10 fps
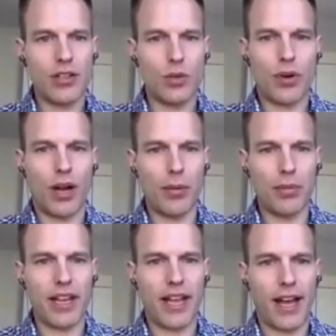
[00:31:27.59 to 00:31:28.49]
You
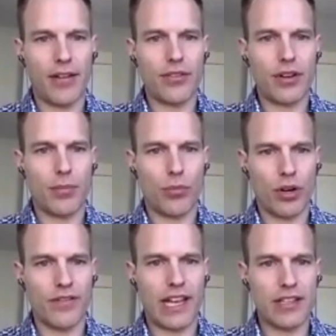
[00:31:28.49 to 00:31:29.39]
probably have
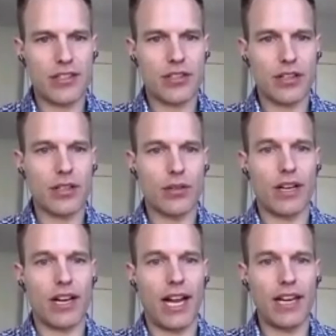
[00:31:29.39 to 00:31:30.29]
more of a head start than
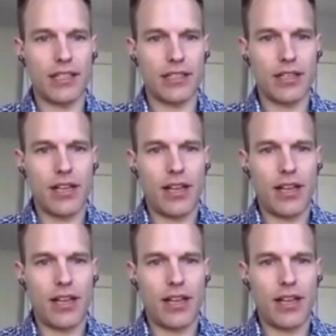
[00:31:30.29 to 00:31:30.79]
what I did.